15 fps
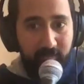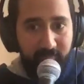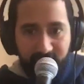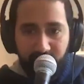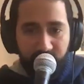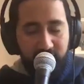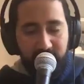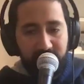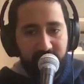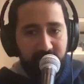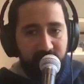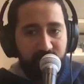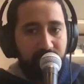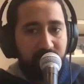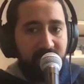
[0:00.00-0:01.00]
for
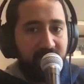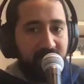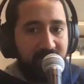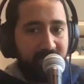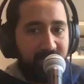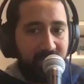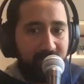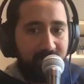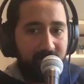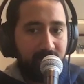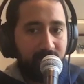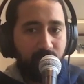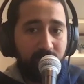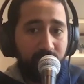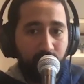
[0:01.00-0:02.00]
instance, play it like a
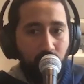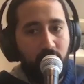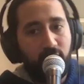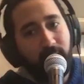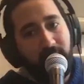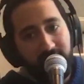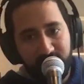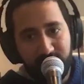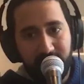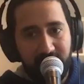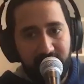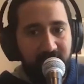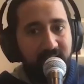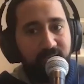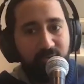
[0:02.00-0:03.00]
where rock bands
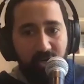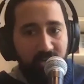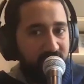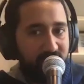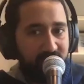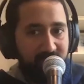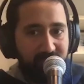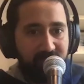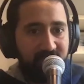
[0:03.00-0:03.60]
play rather than